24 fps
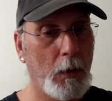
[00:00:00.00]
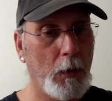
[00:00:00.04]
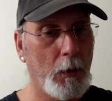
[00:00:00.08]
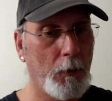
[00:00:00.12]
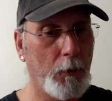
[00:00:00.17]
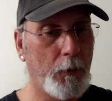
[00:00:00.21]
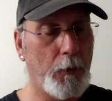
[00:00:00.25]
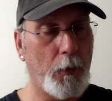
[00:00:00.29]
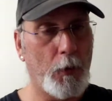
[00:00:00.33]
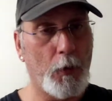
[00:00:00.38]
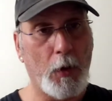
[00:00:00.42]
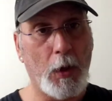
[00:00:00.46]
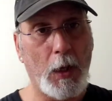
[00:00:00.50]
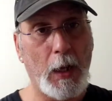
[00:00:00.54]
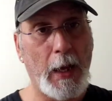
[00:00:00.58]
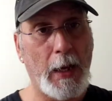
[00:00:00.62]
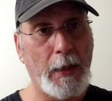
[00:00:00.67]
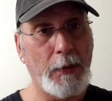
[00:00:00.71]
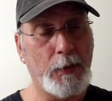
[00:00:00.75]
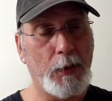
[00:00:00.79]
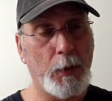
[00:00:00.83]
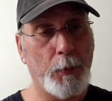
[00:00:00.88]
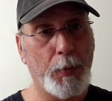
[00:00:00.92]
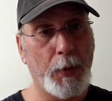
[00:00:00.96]

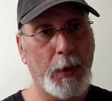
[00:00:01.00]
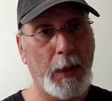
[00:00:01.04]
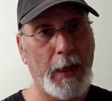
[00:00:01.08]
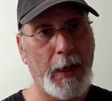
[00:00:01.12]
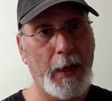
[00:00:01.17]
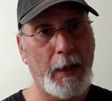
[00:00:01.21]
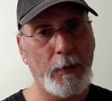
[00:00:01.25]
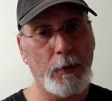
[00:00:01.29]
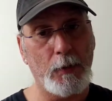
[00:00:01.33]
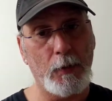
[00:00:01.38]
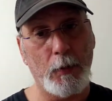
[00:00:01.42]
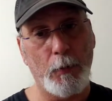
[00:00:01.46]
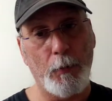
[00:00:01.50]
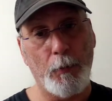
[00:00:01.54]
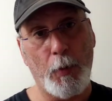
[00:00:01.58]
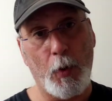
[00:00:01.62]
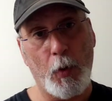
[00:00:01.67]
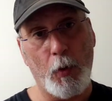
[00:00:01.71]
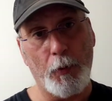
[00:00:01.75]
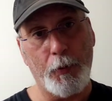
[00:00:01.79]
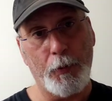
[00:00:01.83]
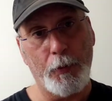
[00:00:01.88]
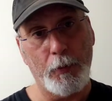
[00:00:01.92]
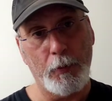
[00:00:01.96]
fertilized the plants,
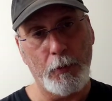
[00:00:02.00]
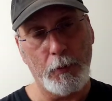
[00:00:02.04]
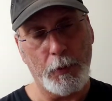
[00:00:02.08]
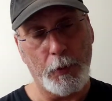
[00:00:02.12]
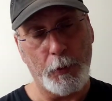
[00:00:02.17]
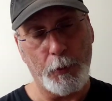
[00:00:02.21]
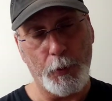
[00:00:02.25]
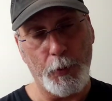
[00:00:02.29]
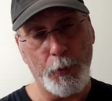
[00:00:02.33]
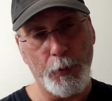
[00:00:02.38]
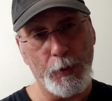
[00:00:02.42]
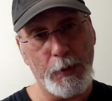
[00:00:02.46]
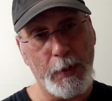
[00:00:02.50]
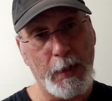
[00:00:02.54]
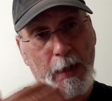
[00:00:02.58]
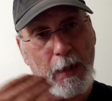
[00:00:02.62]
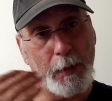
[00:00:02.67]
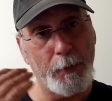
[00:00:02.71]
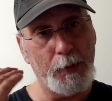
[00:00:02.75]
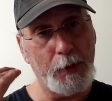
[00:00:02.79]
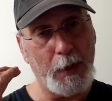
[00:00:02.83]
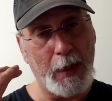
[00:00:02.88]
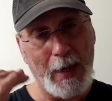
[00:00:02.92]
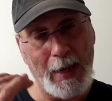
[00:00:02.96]
both the root
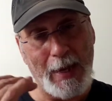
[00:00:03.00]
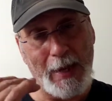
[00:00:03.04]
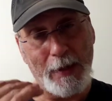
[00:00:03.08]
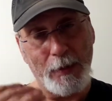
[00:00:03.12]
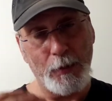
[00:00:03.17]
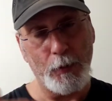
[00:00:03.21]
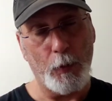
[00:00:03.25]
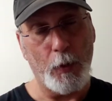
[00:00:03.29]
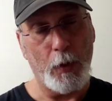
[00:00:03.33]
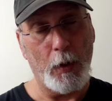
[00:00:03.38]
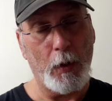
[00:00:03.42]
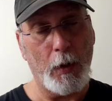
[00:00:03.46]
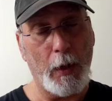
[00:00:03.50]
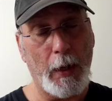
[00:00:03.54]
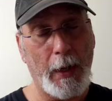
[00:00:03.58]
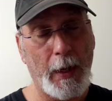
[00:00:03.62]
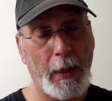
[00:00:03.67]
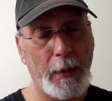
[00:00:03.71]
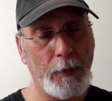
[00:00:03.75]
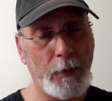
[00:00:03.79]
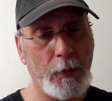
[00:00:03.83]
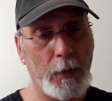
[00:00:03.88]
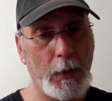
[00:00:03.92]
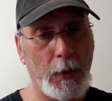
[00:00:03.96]
tabs as well
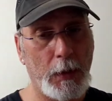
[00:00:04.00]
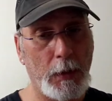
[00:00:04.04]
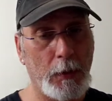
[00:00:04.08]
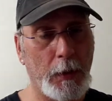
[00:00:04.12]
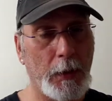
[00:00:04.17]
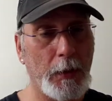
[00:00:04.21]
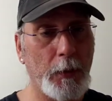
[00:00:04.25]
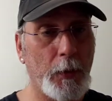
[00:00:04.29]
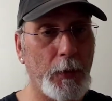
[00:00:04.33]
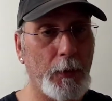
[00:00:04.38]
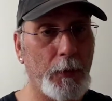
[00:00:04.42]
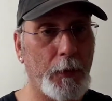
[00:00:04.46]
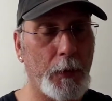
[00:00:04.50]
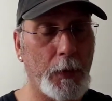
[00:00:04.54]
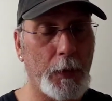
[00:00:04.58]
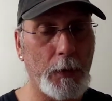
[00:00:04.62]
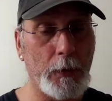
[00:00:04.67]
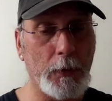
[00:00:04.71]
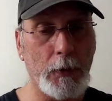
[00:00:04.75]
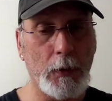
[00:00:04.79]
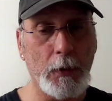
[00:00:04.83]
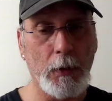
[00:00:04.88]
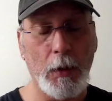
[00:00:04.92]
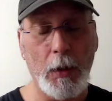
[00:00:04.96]
as the liquid
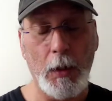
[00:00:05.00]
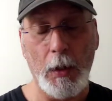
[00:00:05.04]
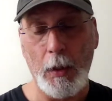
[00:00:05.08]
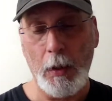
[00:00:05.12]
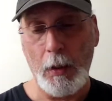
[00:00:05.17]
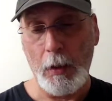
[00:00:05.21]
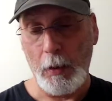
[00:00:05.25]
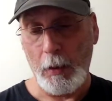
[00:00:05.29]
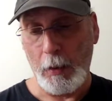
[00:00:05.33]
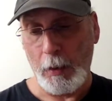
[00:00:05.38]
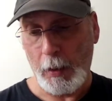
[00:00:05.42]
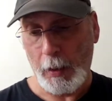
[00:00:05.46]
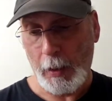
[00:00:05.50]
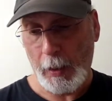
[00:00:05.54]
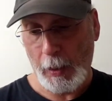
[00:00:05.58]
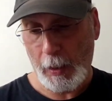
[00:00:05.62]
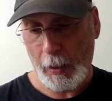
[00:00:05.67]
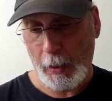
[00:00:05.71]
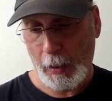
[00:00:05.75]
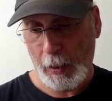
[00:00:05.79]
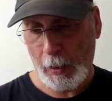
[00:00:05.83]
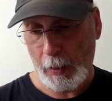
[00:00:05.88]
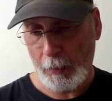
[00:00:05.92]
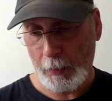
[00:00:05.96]
ferts,
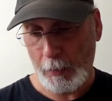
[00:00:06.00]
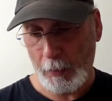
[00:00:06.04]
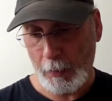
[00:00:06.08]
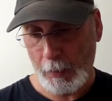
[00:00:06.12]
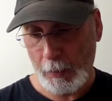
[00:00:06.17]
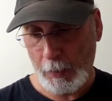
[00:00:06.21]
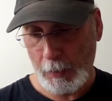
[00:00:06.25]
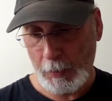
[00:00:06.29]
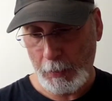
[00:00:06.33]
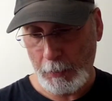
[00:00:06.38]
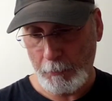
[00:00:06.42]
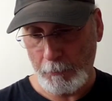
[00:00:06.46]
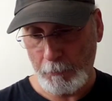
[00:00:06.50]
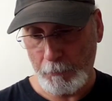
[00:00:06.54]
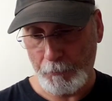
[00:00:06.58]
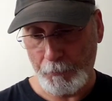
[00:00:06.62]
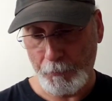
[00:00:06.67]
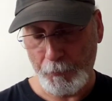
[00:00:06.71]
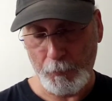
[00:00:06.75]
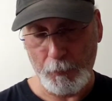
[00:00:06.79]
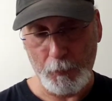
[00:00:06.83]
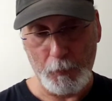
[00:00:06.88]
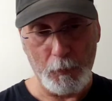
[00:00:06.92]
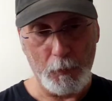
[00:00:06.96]
and
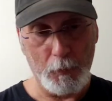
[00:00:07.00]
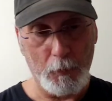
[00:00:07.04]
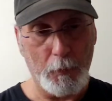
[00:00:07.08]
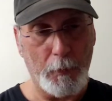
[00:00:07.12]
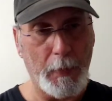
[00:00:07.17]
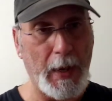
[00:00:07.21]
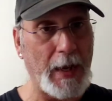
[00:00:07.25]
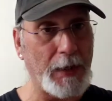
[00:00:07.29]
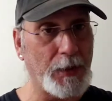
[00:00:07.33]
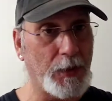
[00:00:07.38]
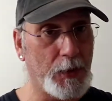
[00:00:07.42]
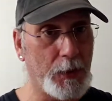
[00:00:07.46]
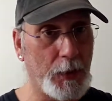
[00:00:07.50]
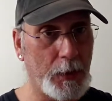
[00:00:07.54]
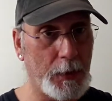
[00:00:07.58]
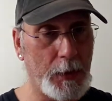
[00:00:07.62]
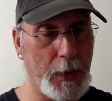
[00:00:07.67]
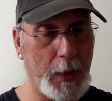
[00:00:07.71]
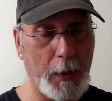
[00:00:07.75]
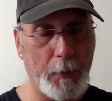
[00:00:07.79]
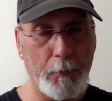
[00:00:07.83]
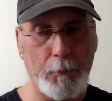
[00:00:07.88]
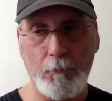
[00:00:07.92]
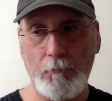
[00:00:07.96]
matched the
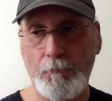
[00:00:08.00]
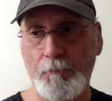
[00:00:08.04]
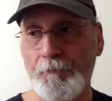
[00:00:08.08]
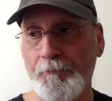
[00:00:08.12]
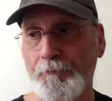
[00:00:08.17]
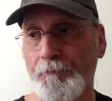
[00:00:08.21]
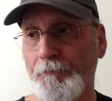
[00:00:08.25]
temp.